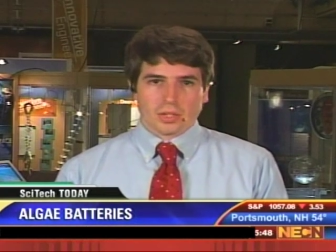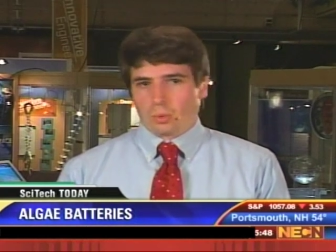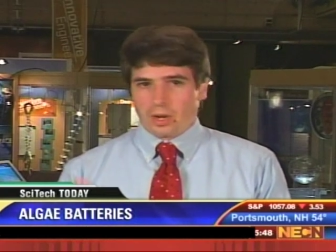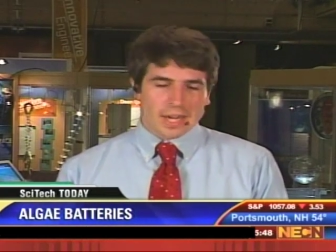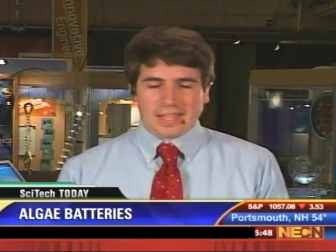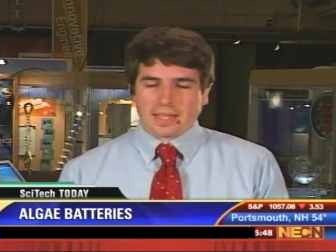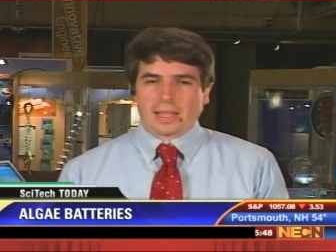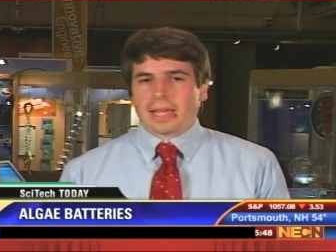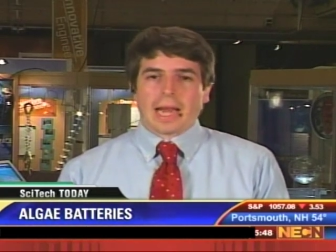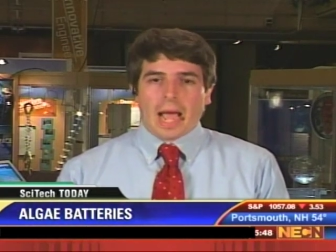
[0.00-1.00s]
to run anything
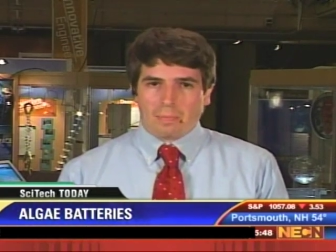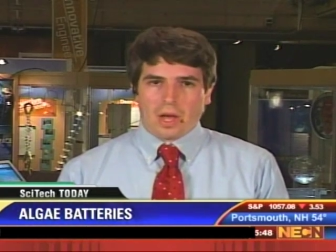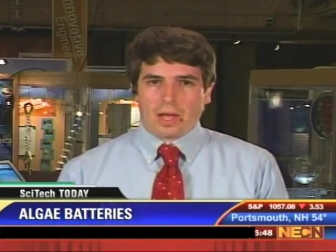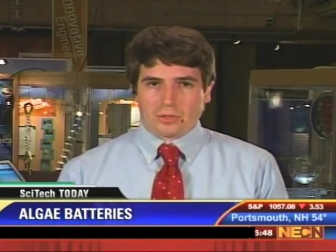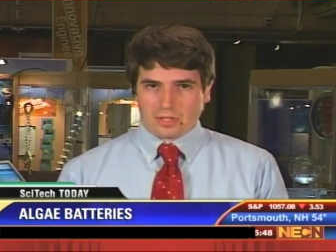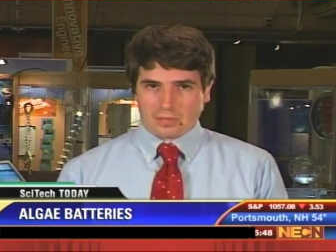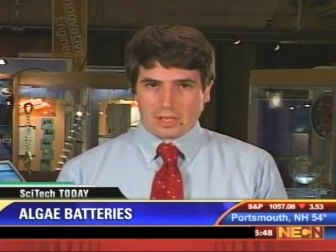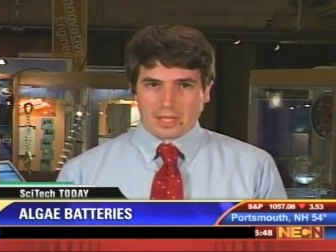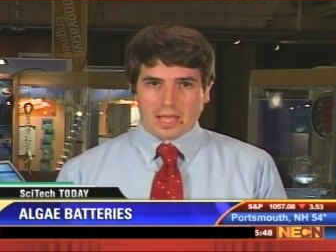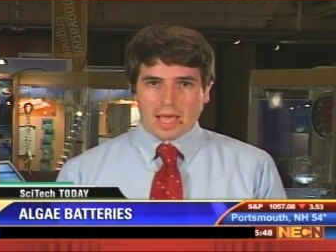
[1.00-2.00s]
like an iPod or something
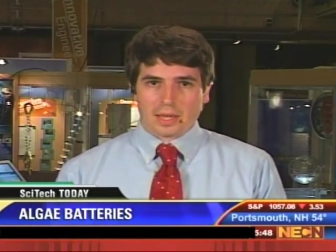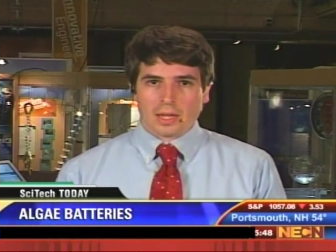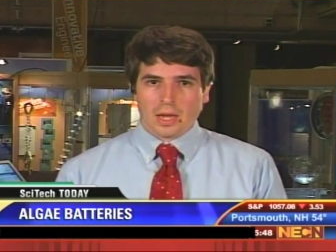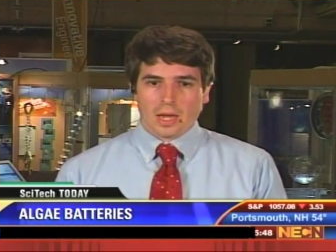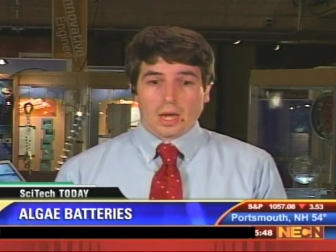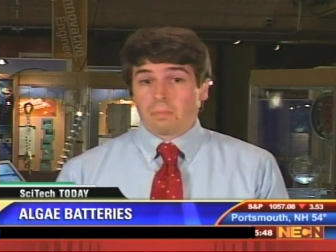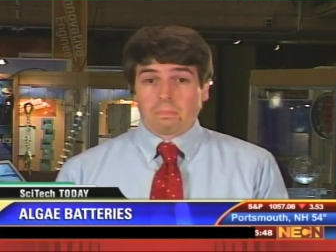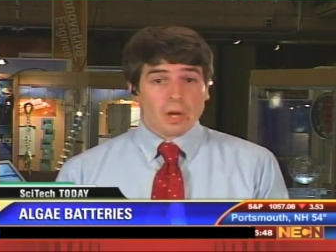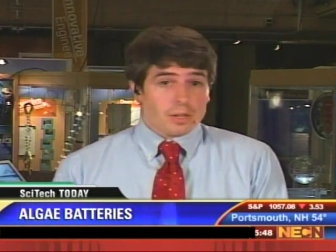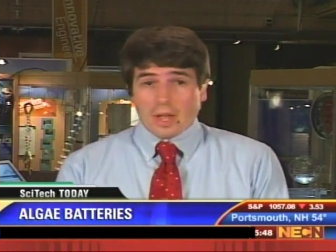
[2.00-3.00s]
like that. Um,
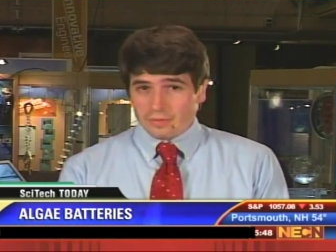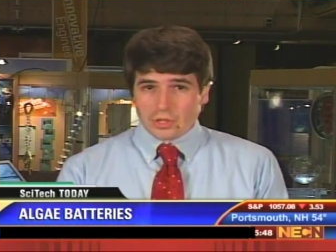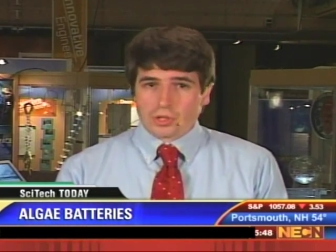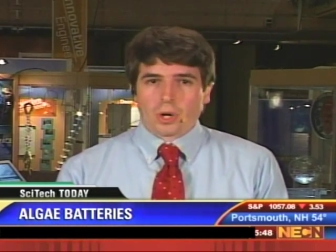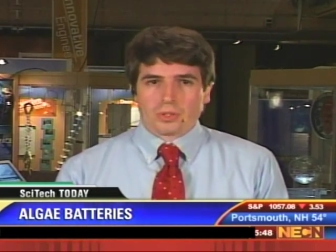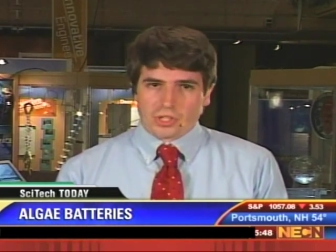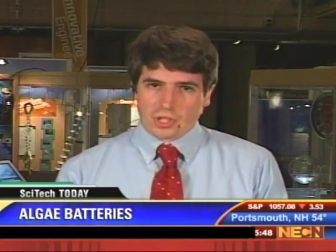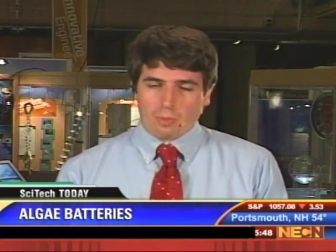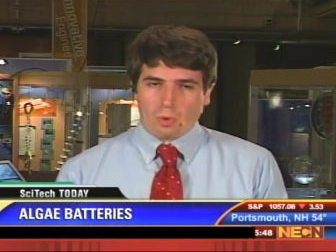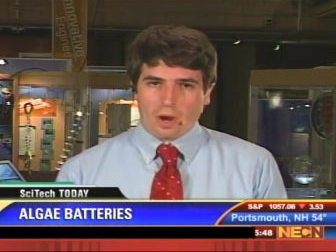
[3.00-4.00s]
but you have to start
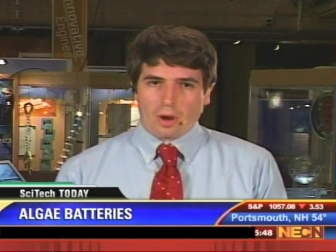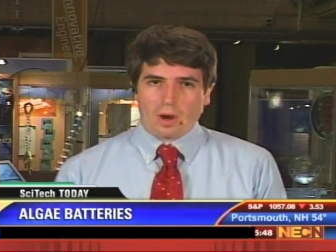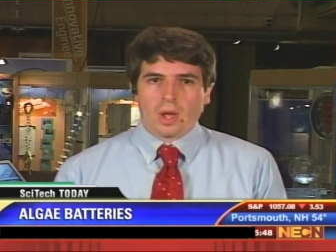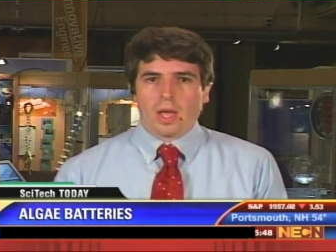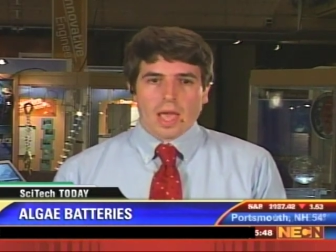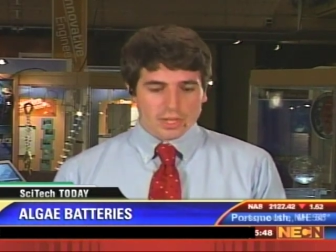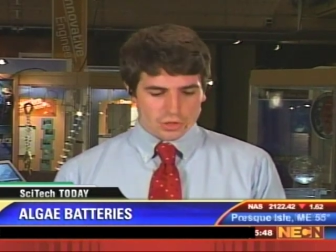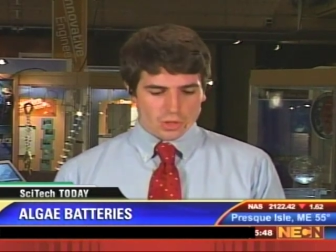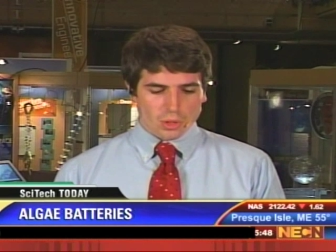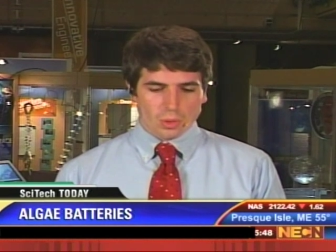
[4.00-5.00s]
somewhere. And
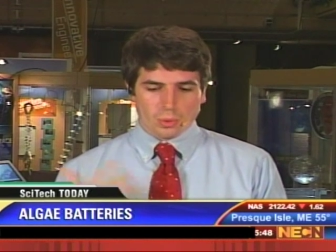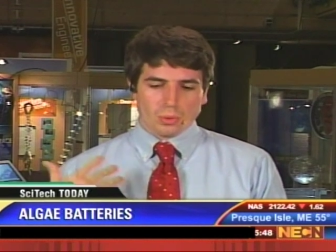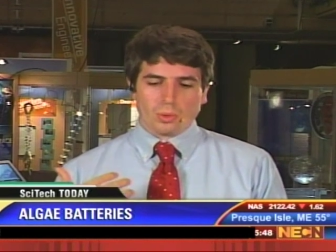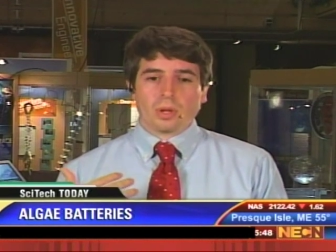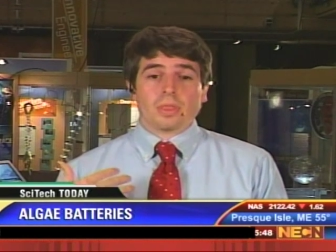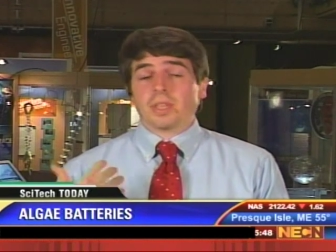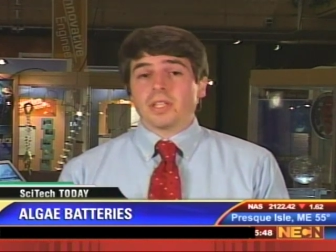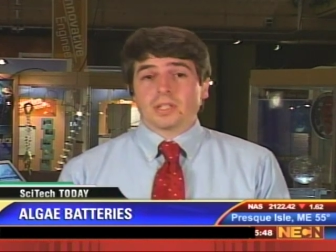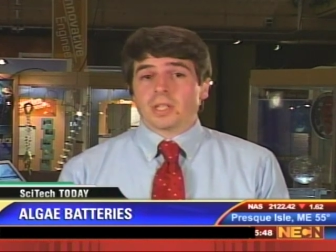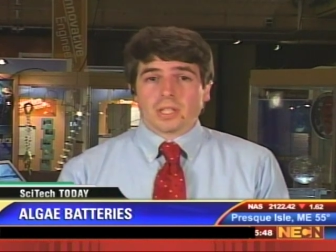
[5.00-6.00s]
so uh,
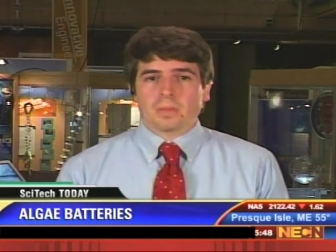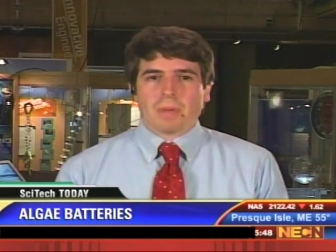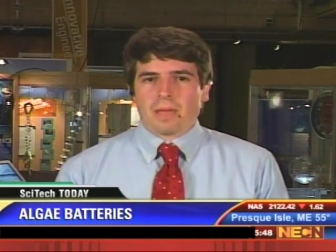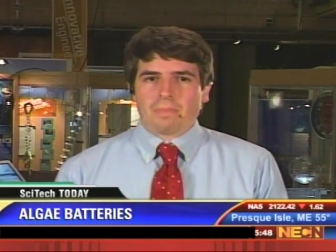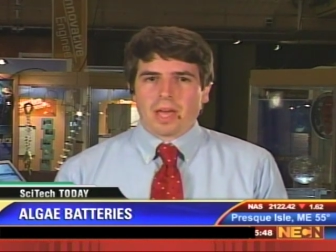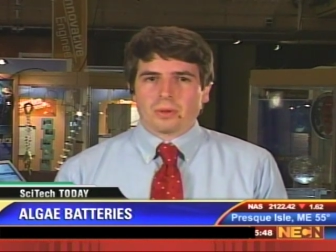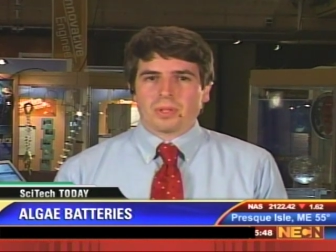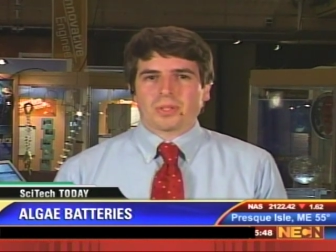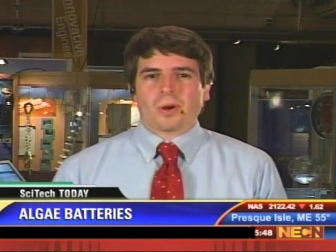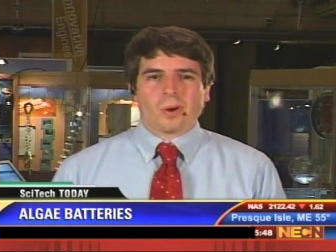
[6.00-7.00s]
these, these ba
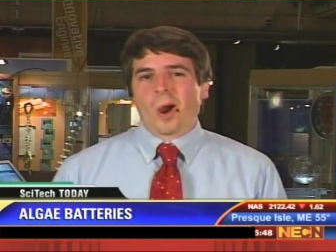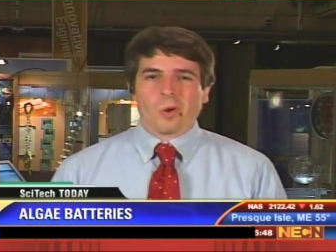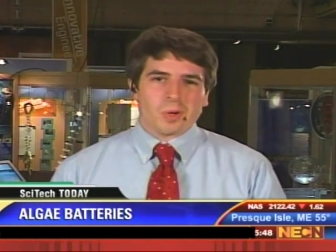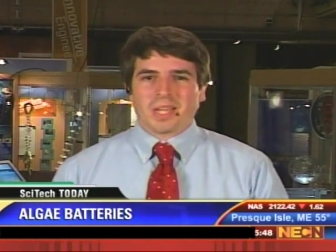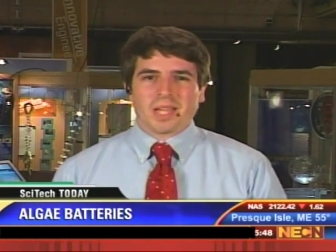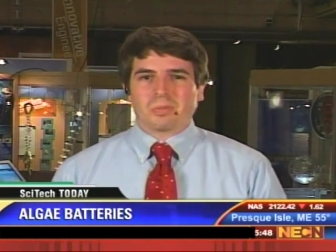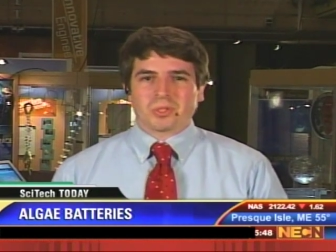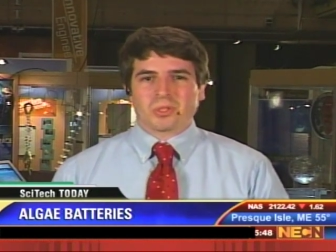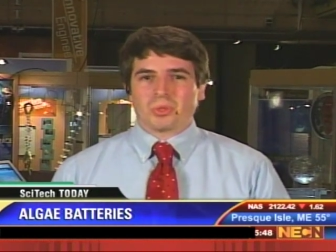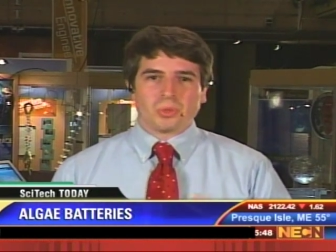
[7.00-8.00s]
batteries are already
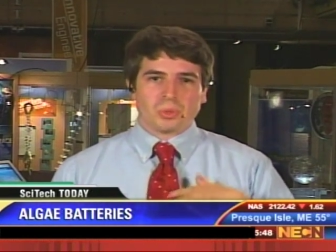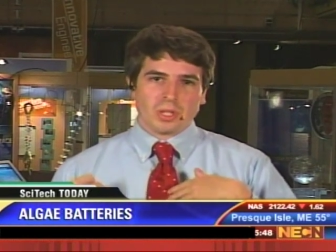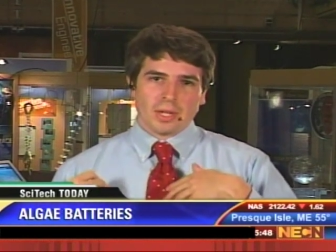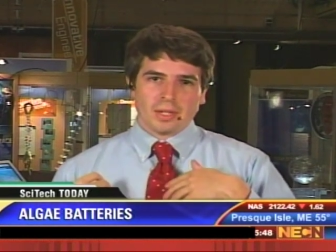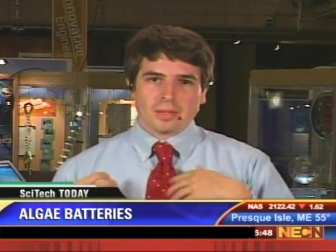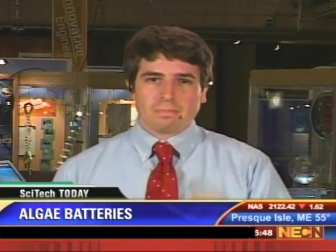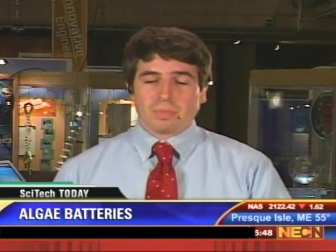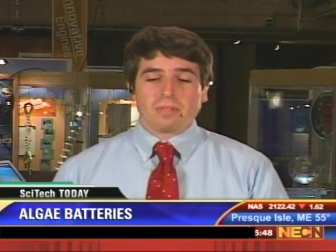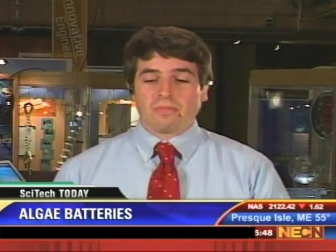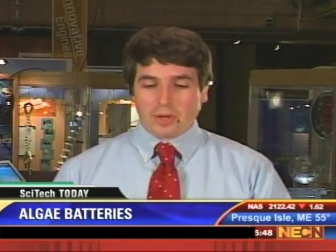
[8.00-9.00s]
able to
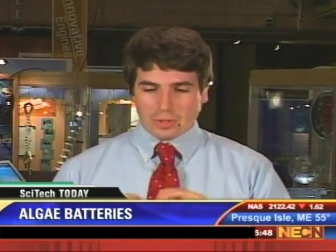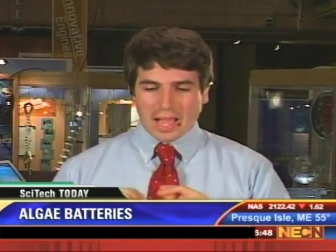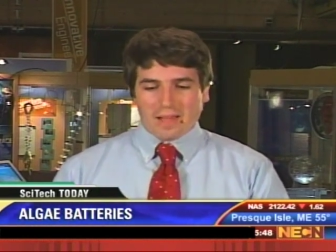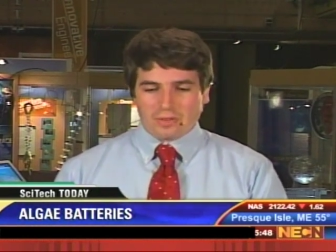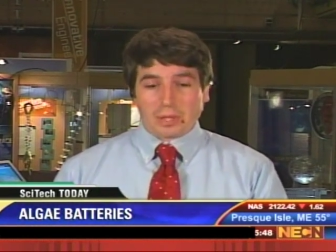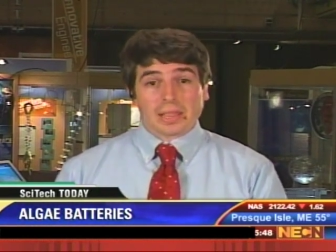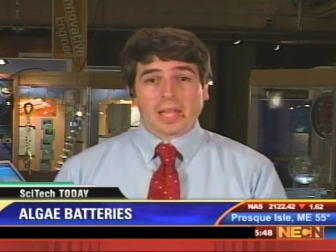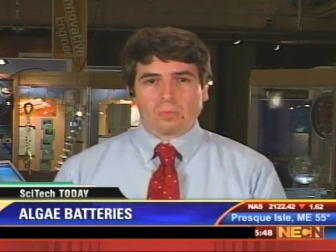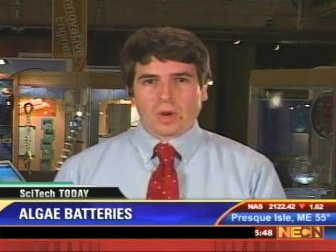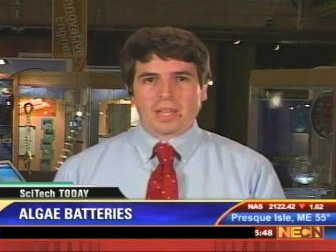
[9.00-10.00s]
be very, very
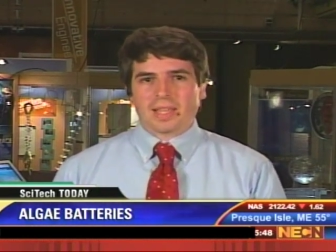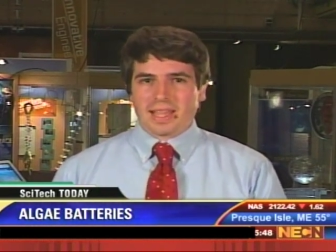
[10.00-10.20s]
lightweight